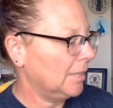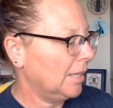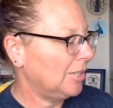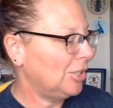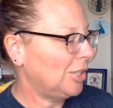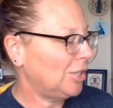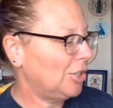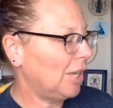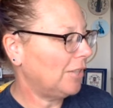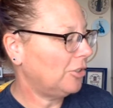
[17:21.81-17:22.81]
She said she
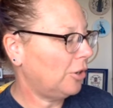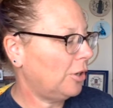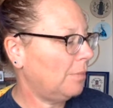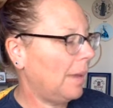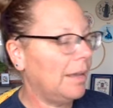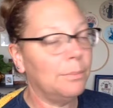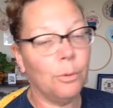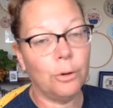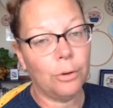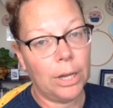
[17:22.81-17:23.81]
got started by
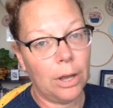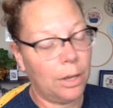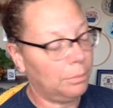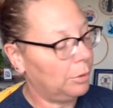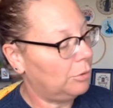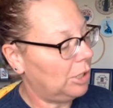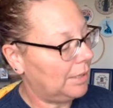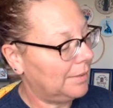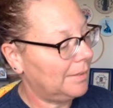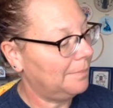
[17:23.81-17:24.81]
embroidering on blue
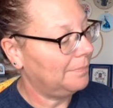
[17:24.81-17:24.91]
jeans